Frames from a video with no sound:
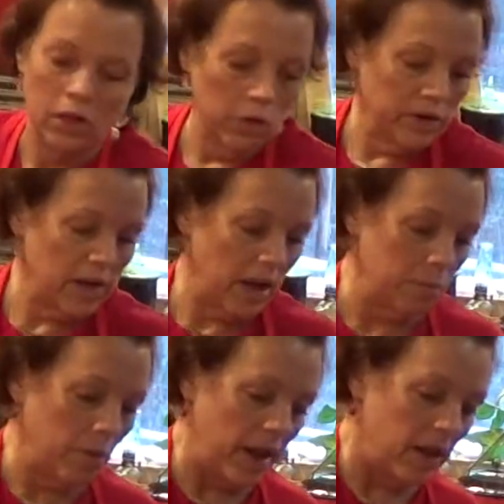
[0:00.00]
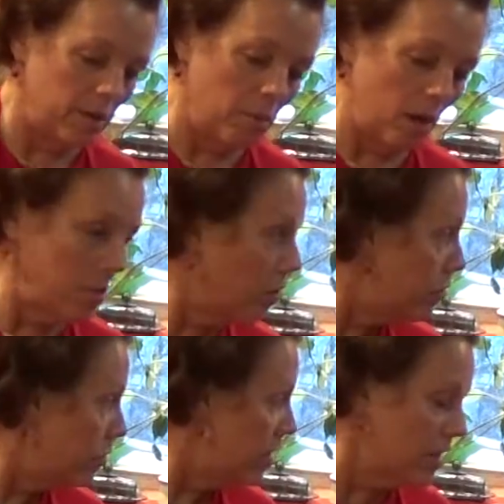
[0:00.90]
You want to take a break and Mom, I'll
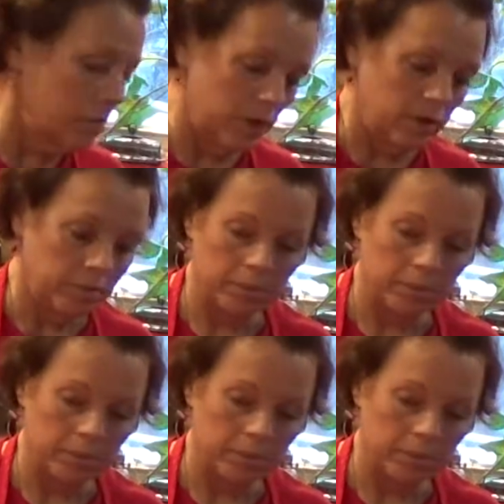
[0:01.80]
do this one?